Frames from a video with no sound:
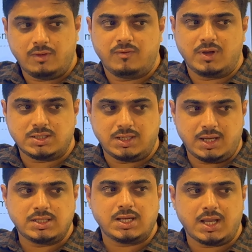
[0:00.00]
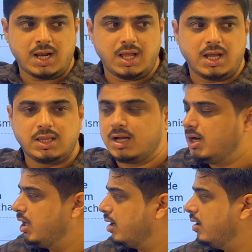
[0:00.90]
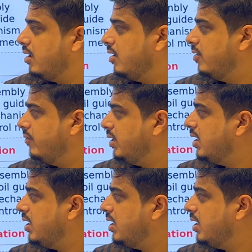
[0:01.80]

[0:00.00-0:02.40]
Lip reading: First gear, second gear, third gear. With